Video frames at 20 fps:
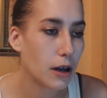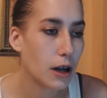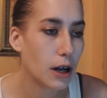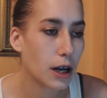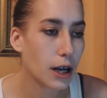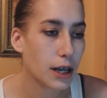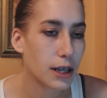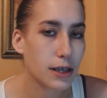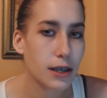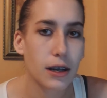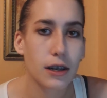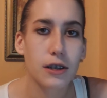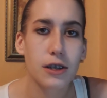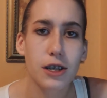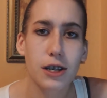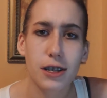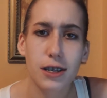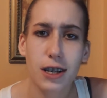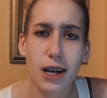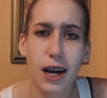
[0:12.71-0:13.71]
guess I'll
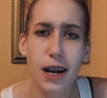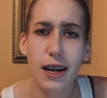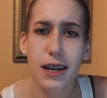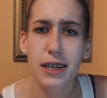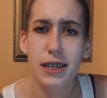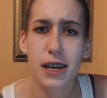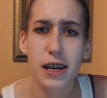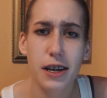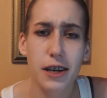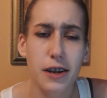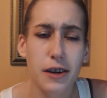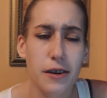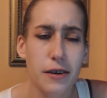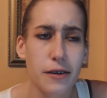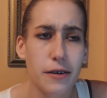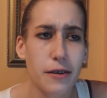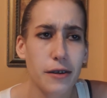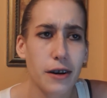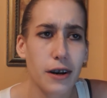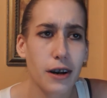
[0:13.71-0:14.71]
just kind of tell
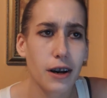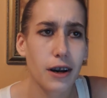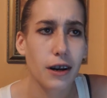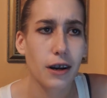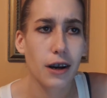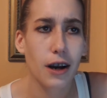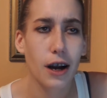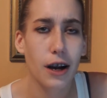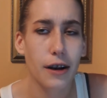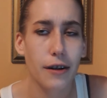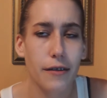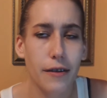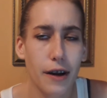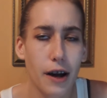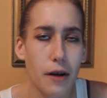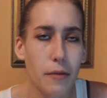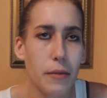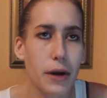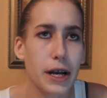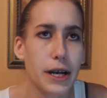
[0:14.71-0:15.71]
you kind of
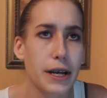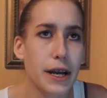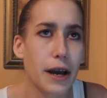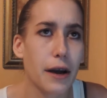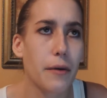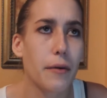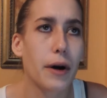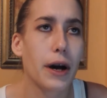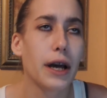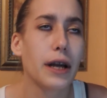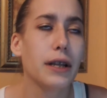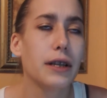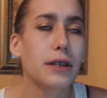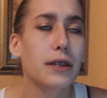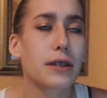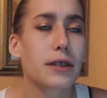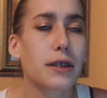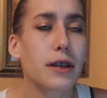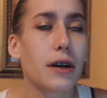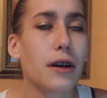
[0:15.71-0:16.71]
how my day went.
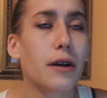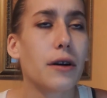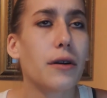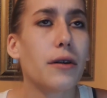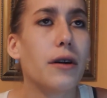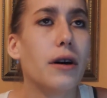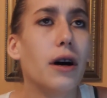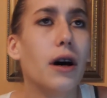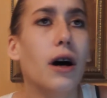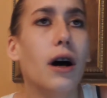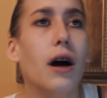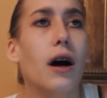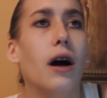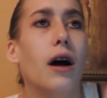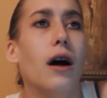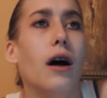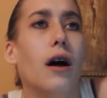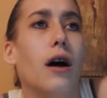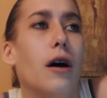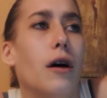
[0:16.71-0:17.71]
So
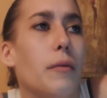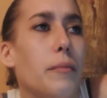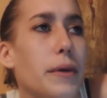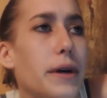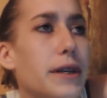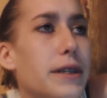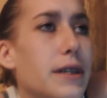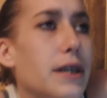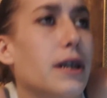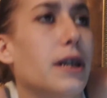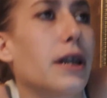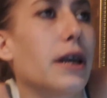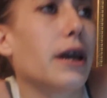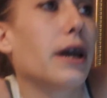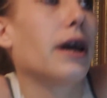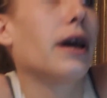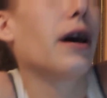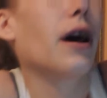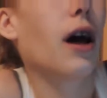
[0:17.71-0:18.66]
basically